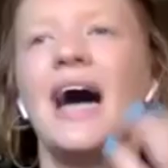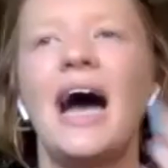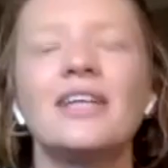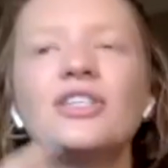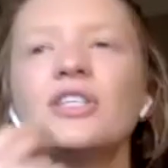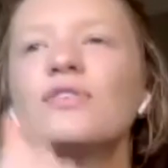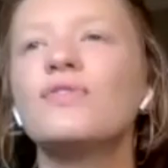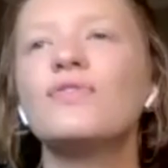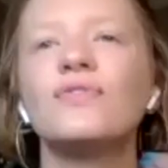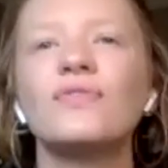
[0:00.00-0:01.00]
I just
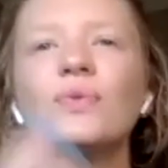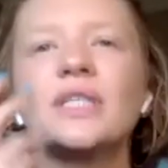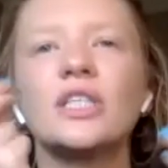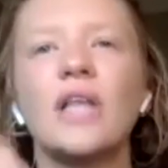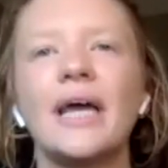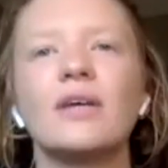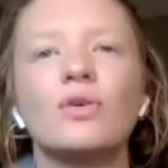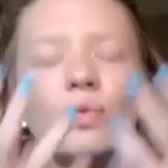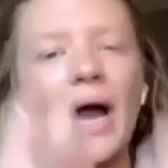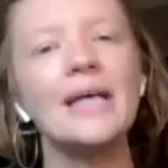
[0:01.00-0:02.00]
was like
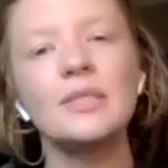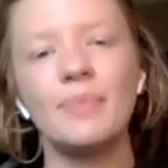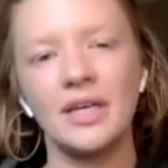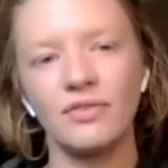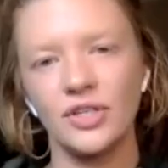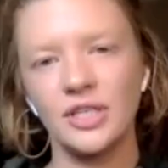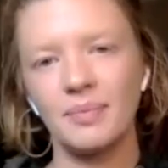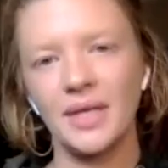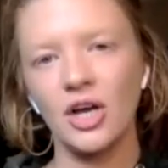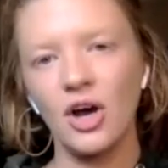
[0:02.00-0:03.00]
grasping for
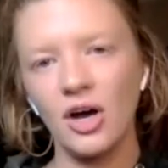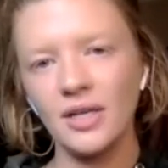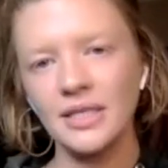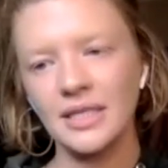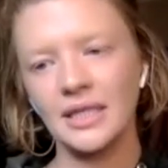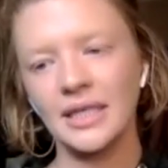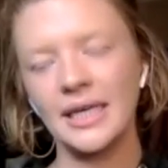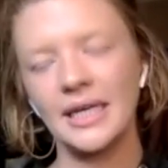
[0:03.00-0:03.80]
something constantly.